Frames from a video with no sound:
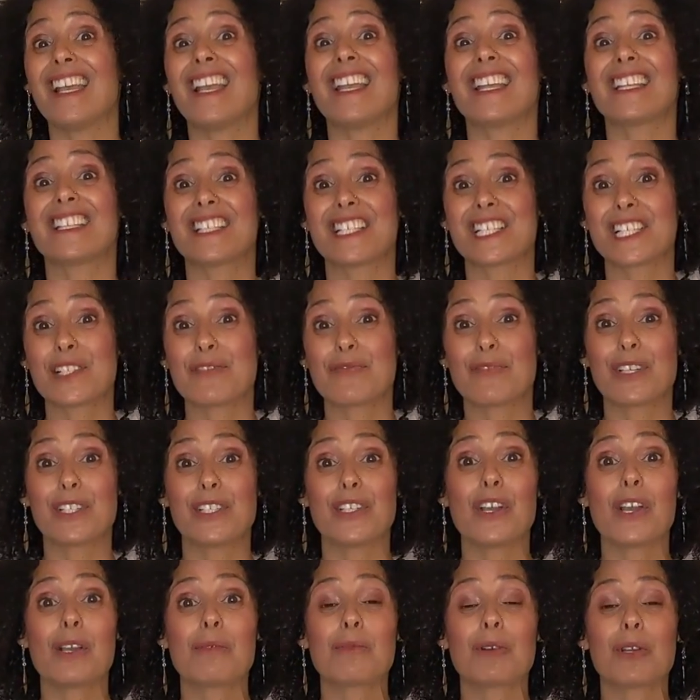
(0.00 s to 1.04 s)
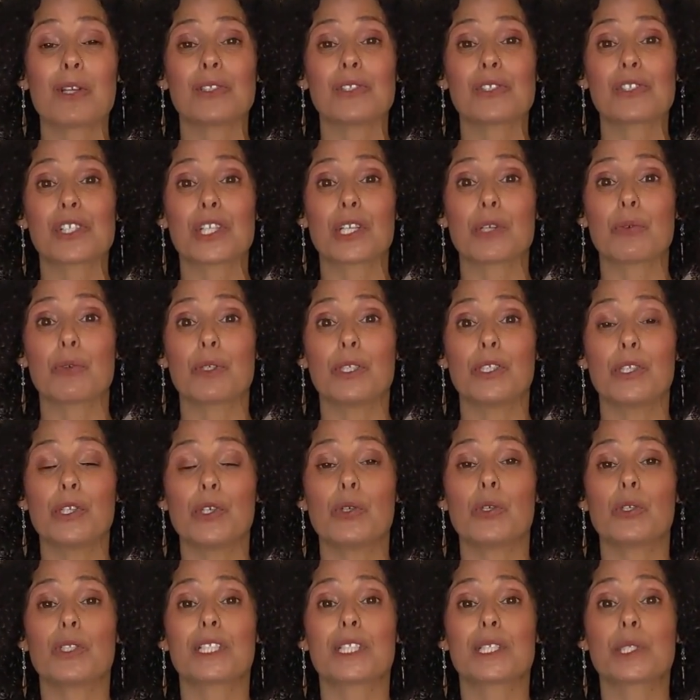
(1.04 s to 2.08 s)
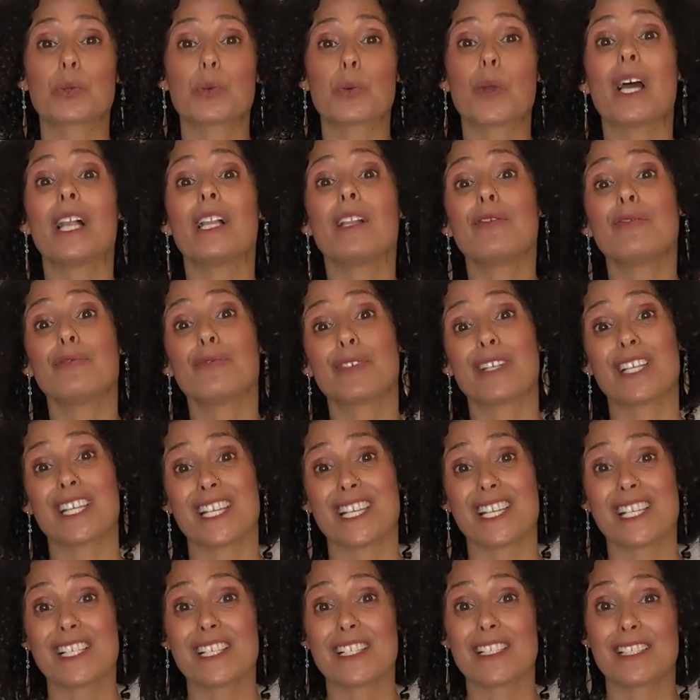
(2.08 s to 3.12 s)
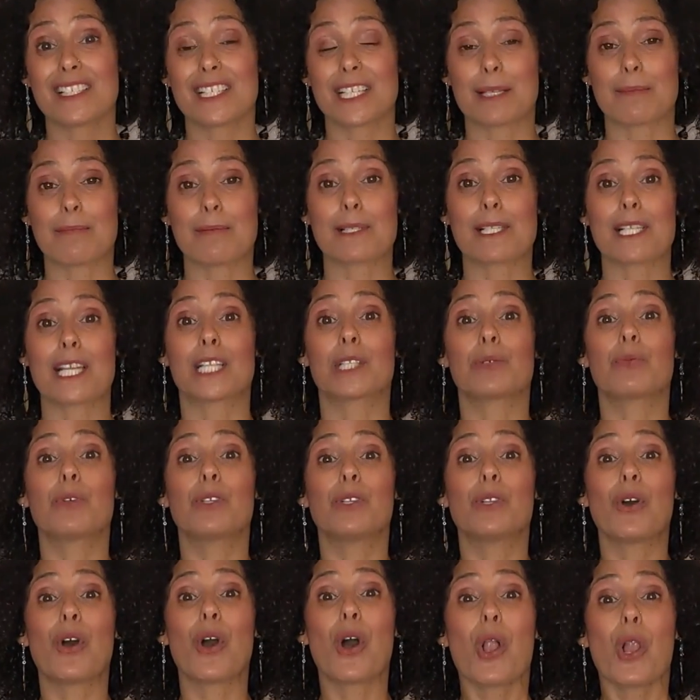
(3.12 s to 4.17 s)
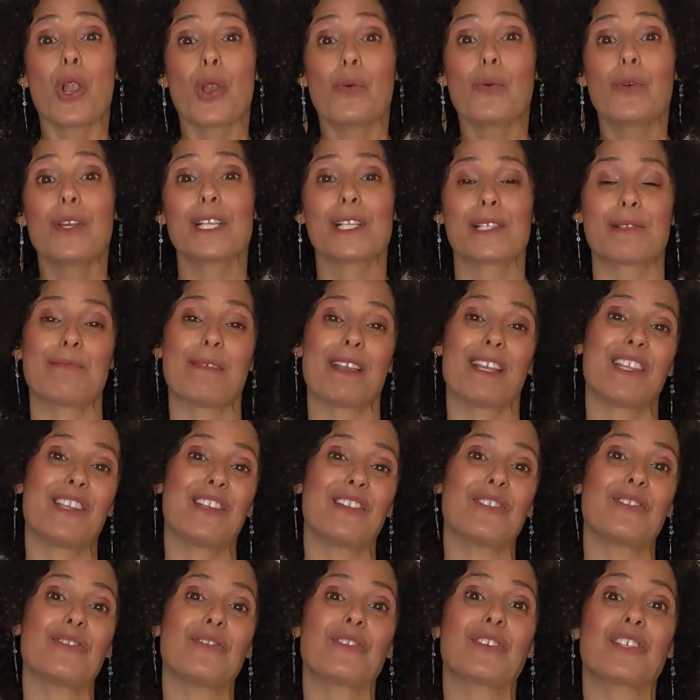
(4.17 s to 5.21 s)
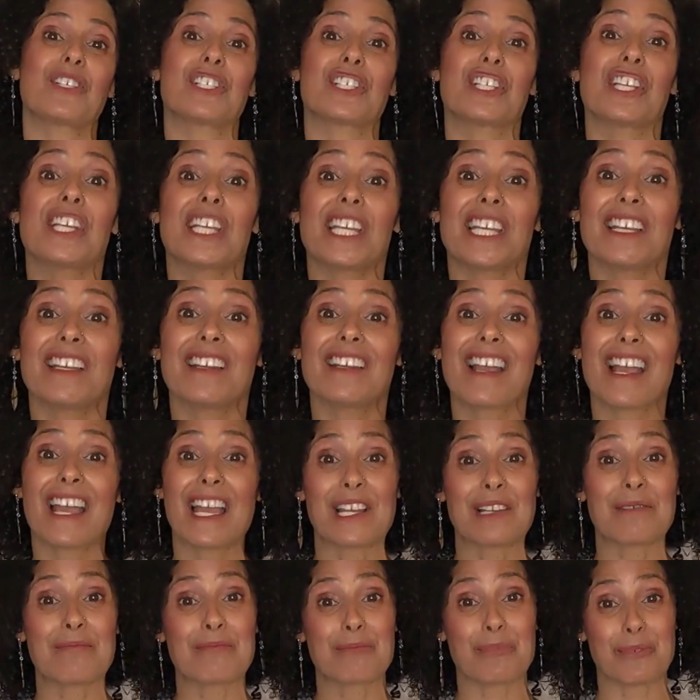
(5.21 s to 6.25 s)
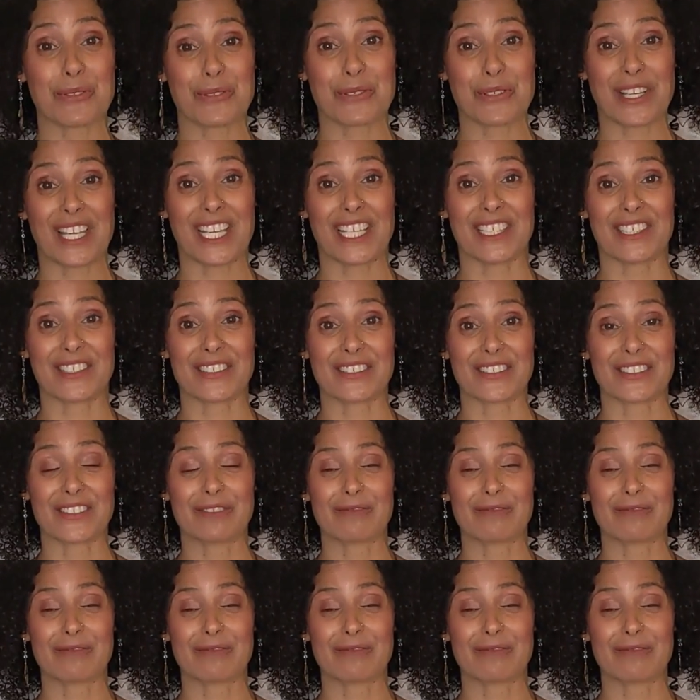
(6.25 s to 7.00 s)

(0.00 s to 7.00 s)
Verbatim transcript: In this video, I'm going to share with you 12 easy tips that will always make you look chic and put together.